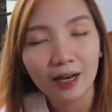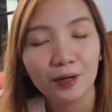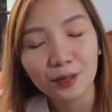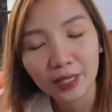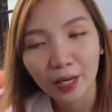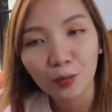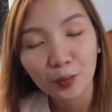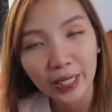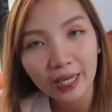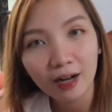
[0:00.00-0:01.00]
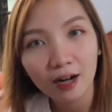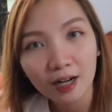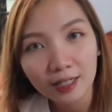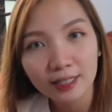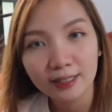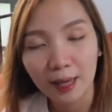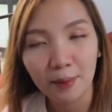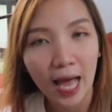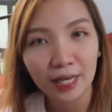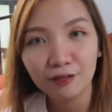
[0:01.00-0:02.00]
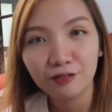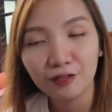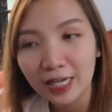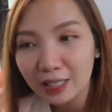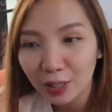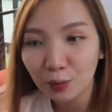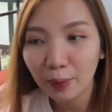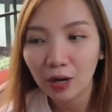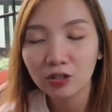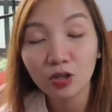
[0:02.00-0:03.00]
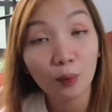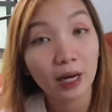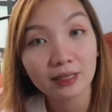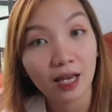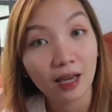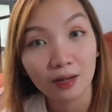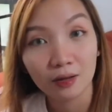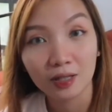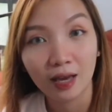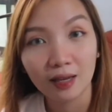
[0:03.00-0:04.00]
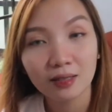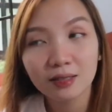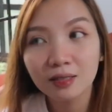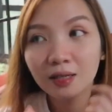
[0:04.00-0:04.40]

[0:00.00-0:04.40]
Okay, we are the same. I feel you. Pero sobrang saya naman guys.